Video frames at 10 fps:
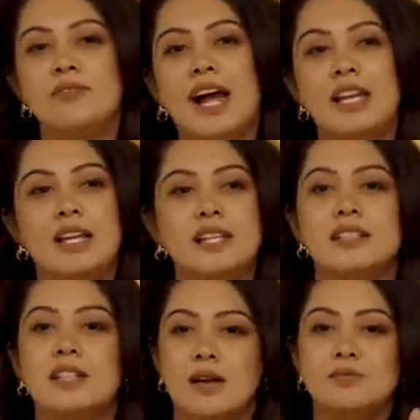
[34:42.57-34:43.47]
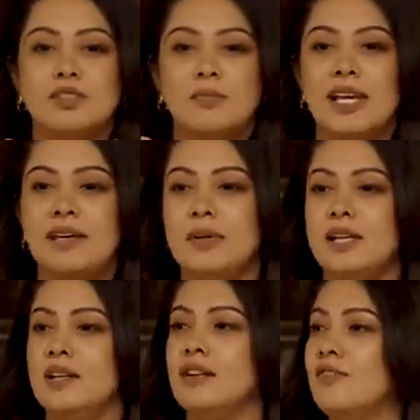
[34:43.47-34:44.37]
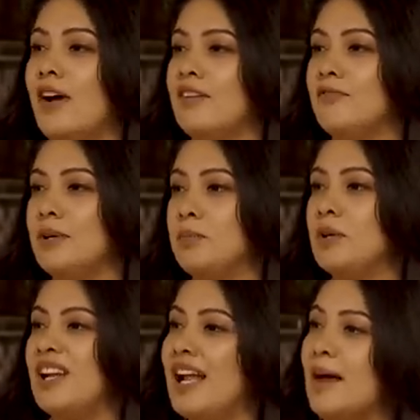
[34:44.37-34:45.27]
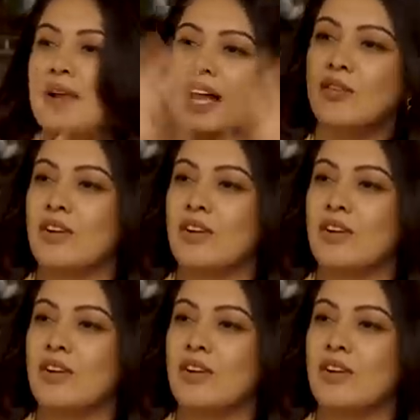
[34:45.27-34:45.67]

validation comes from my immediate 5 people and I'm like,